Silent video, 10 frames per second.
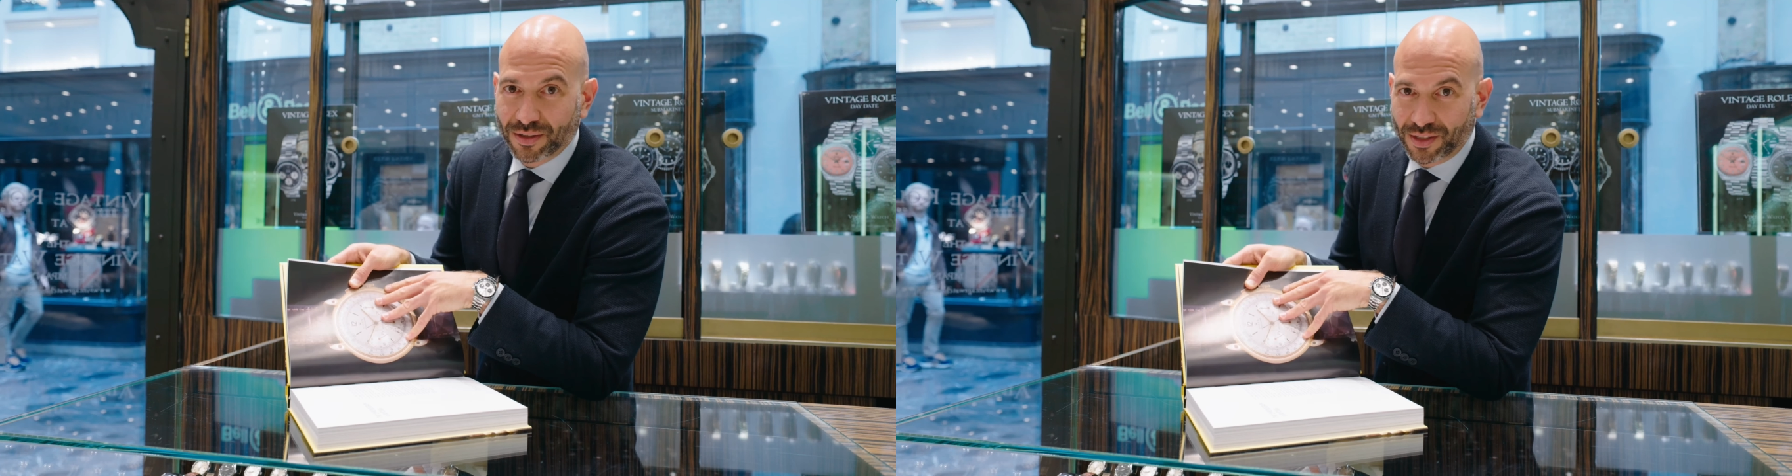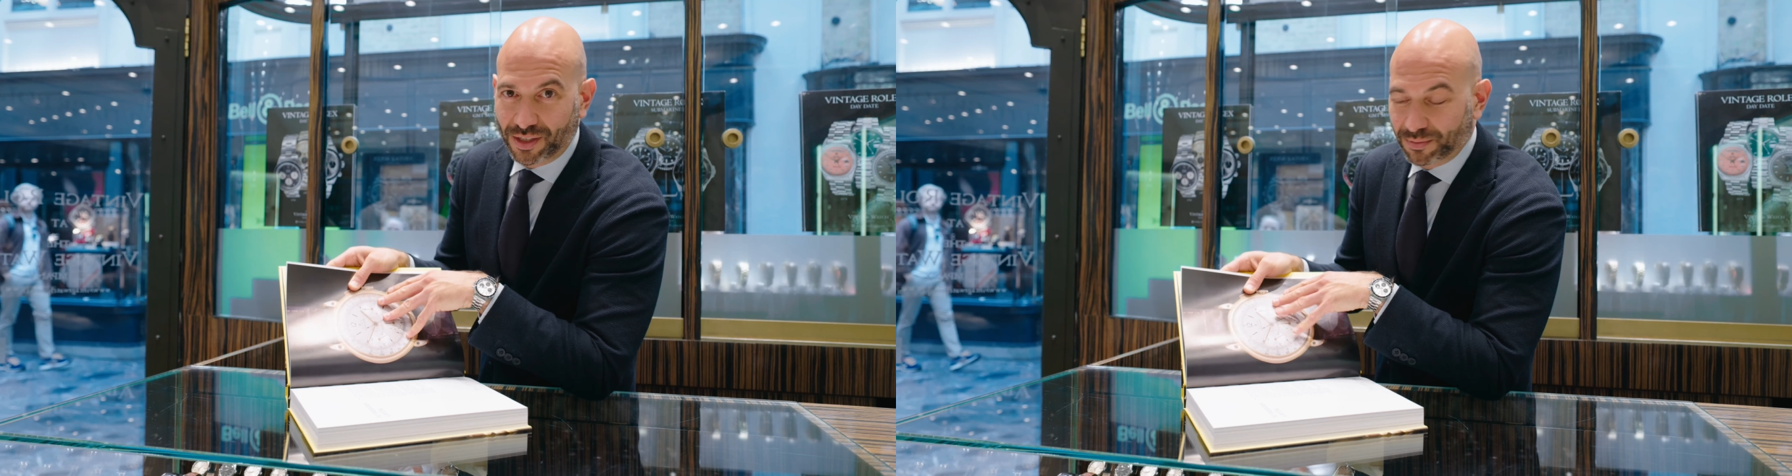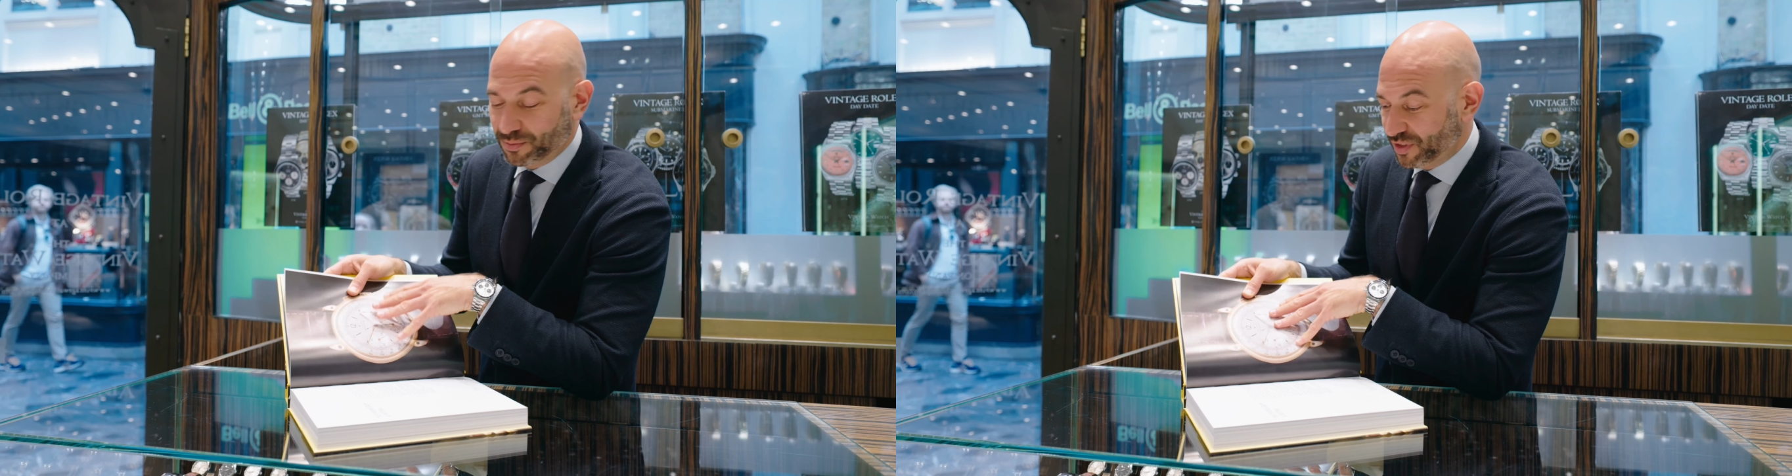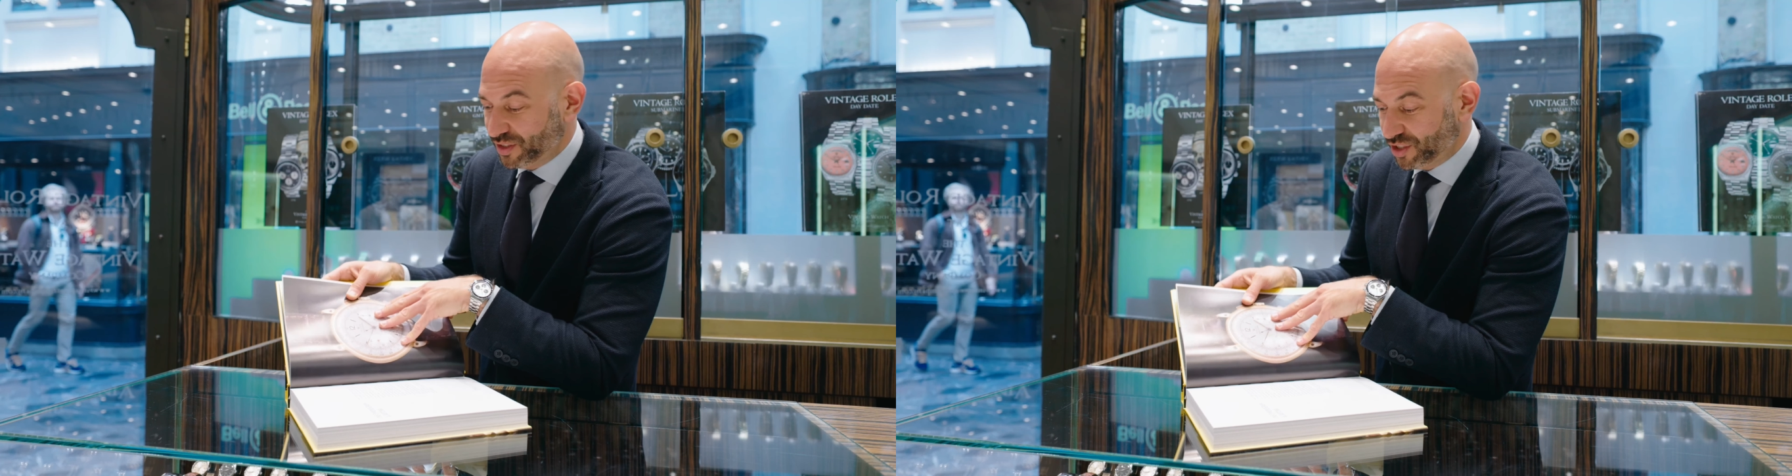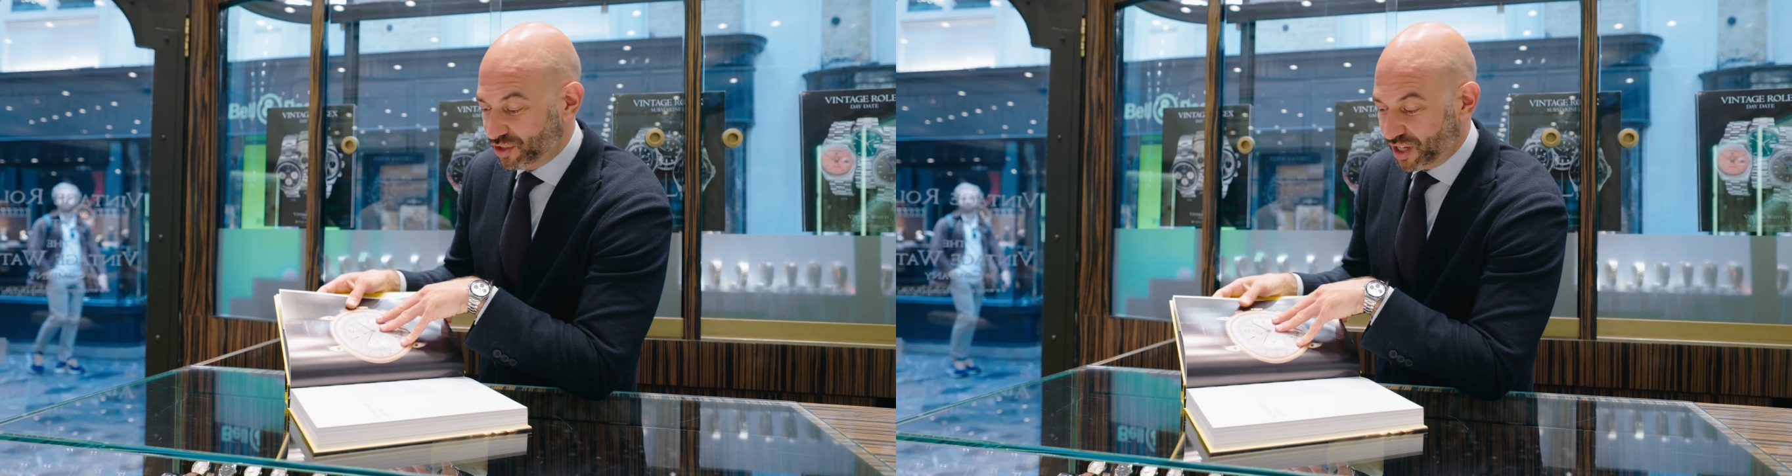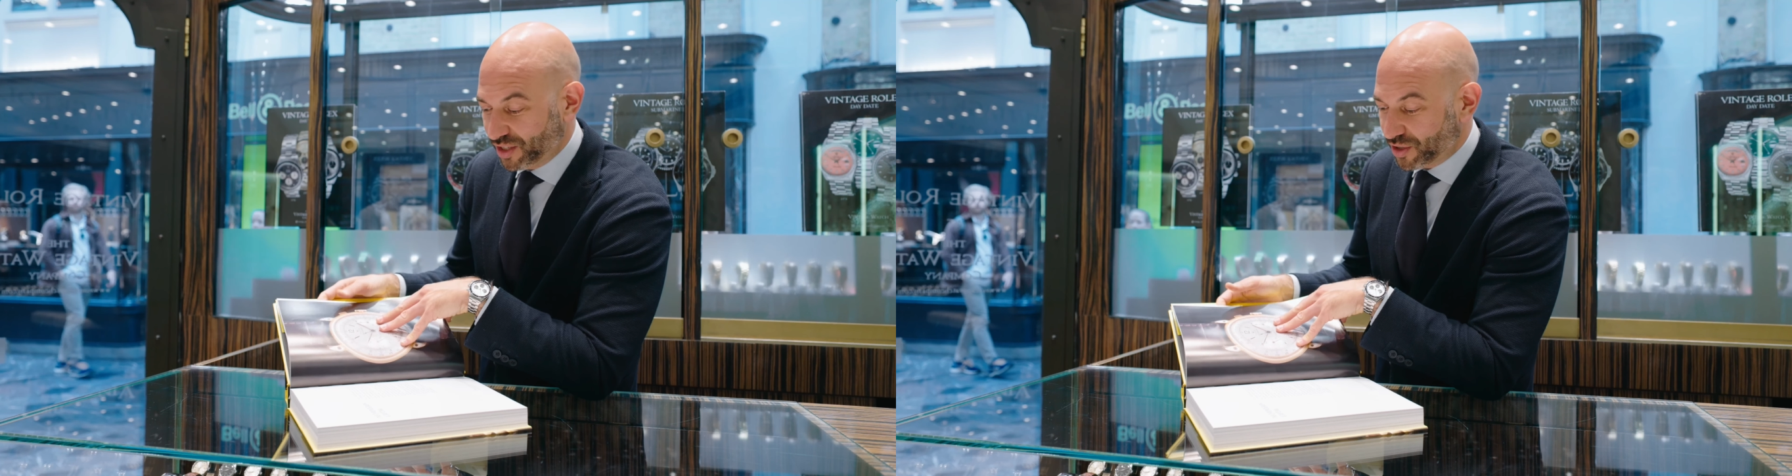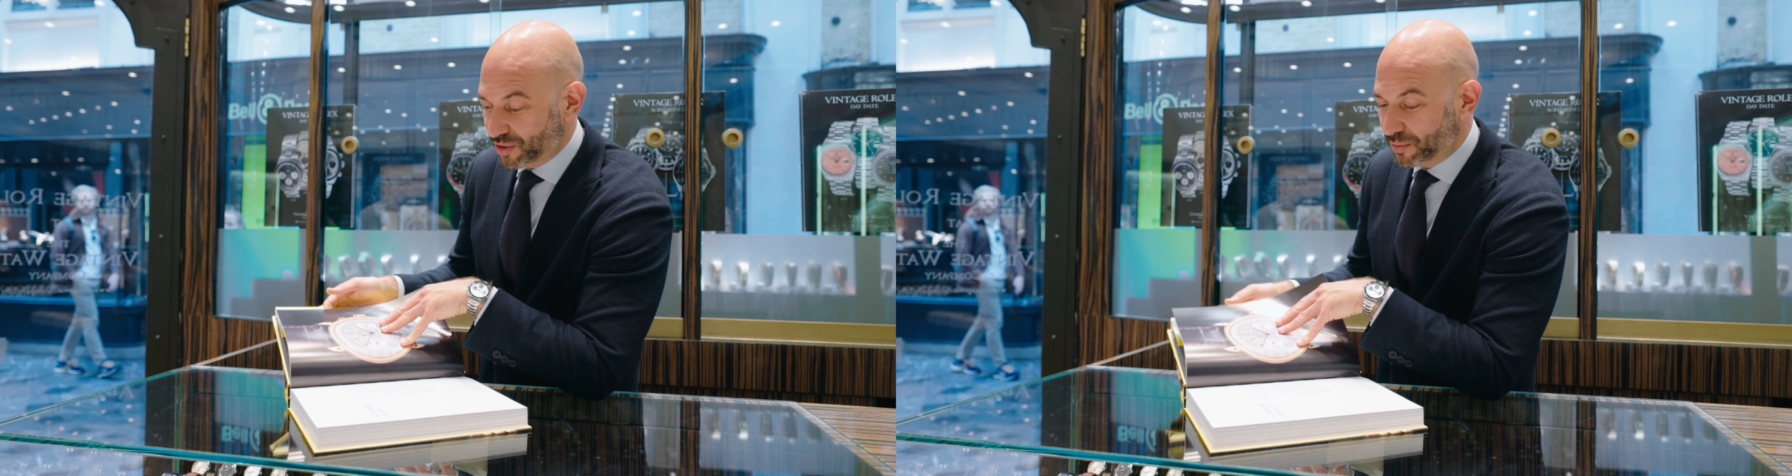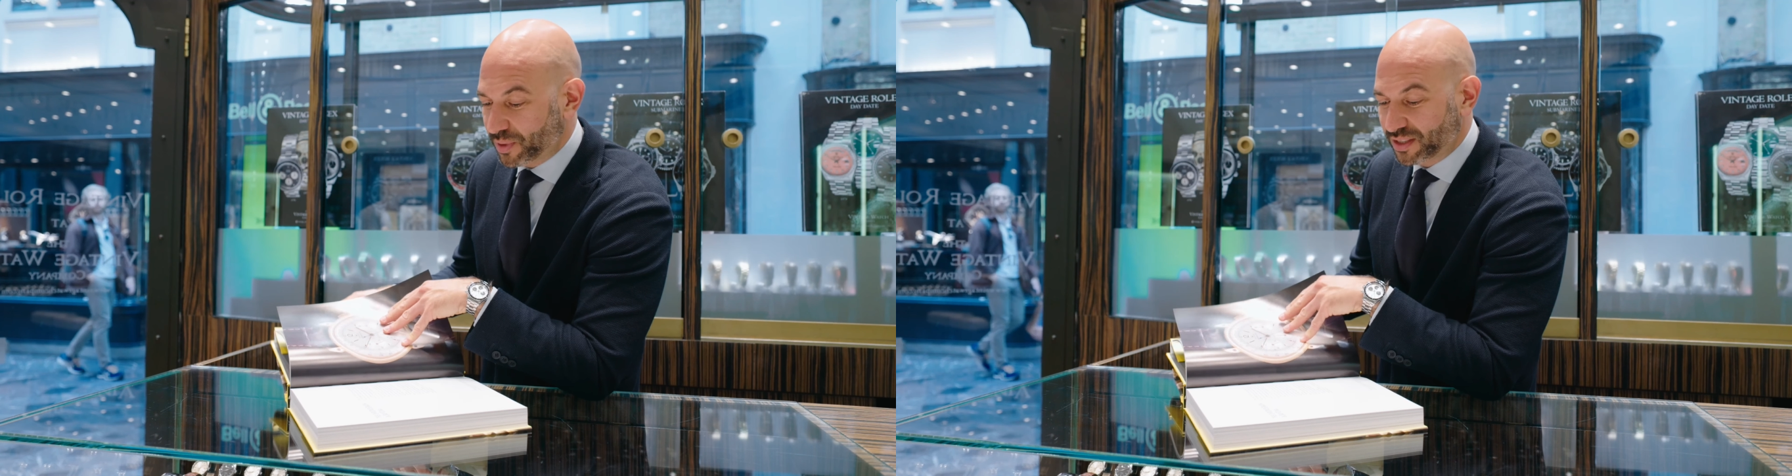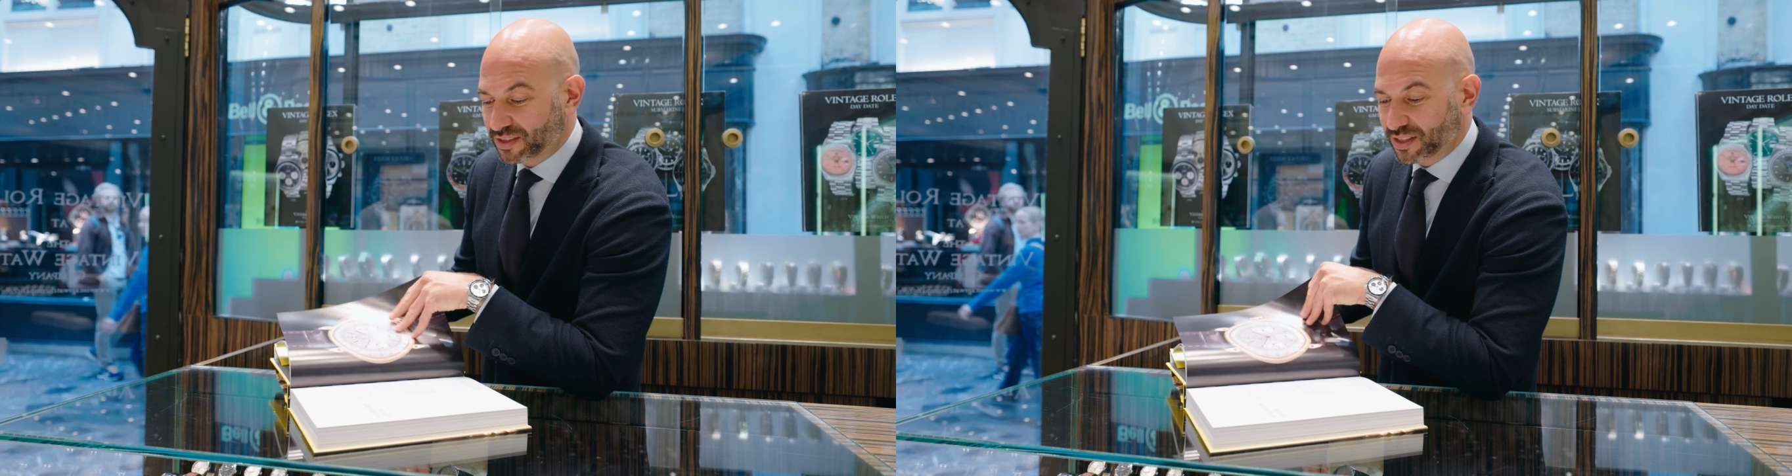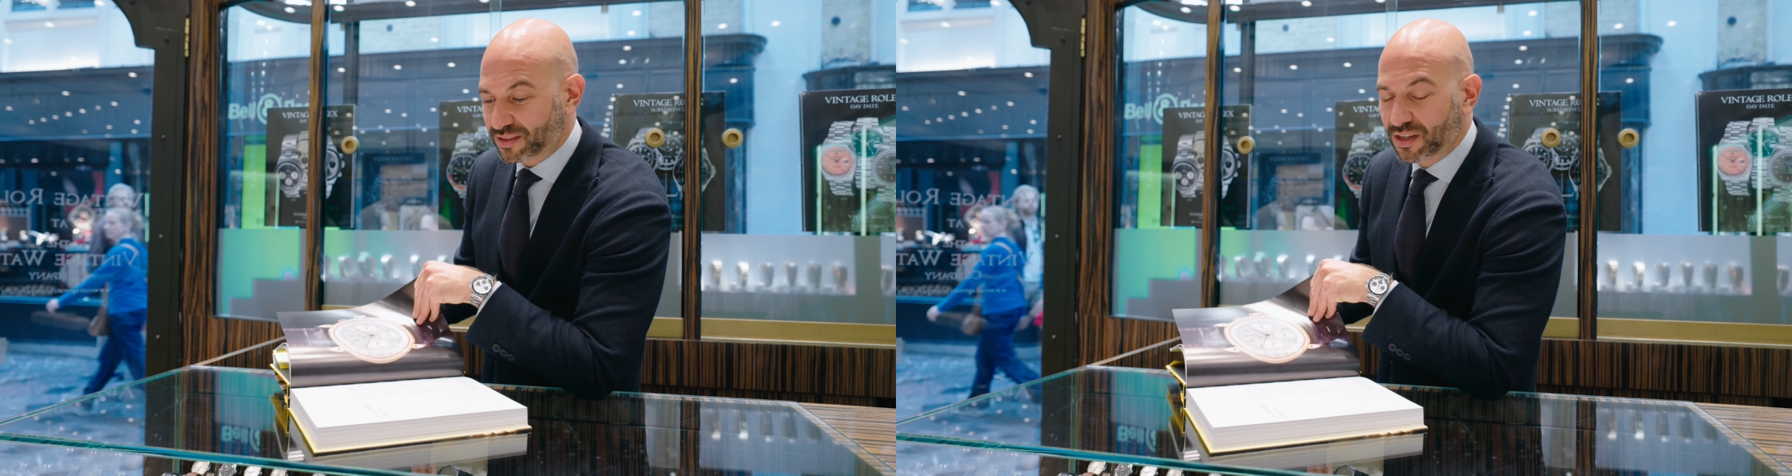the vintage Daytona
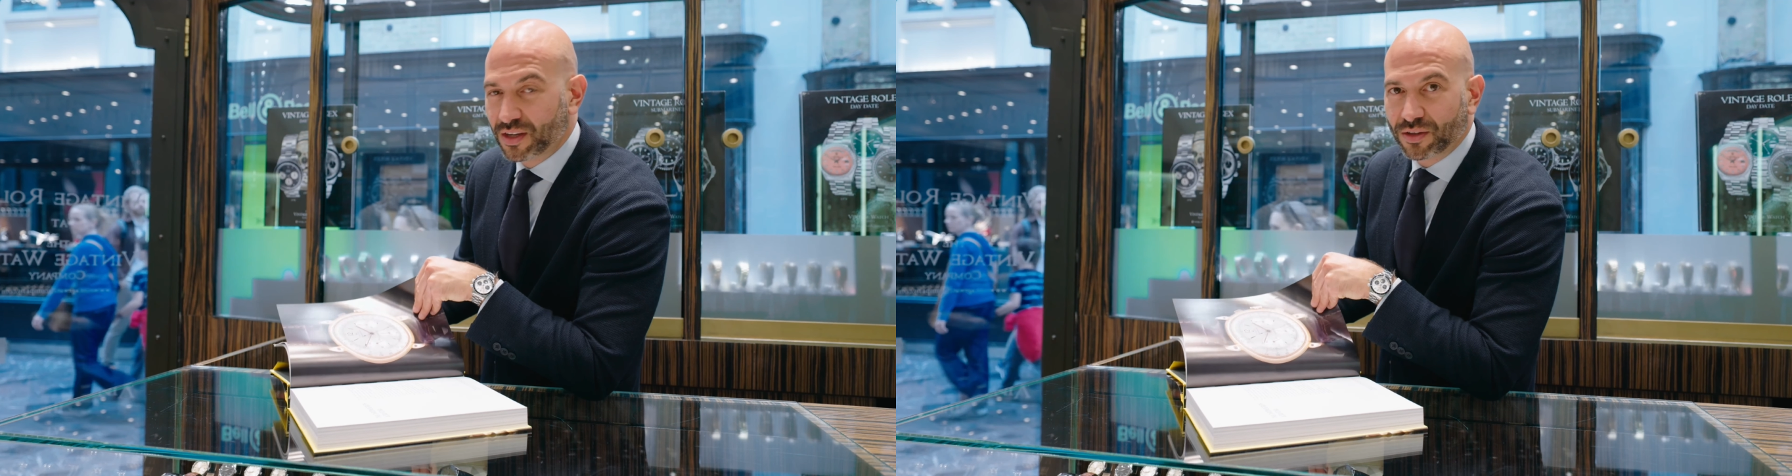pieces,